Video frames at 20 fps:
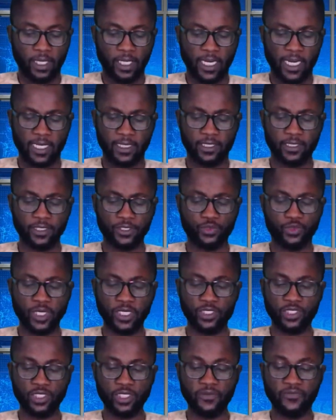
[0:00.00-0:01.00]
Another
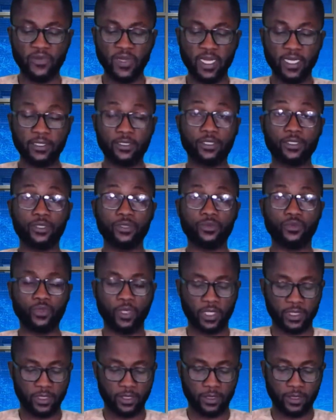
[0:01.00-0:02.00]
tragic event
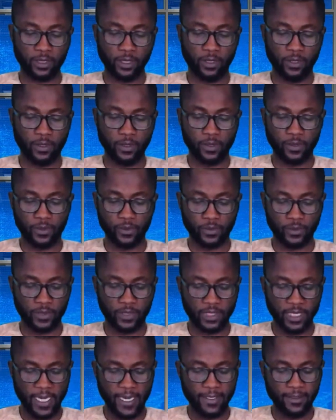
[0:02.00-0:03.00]
rocked Ogun
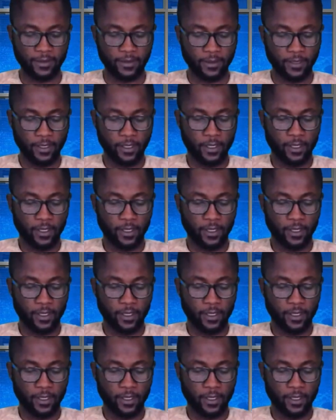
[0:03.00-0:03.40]
State.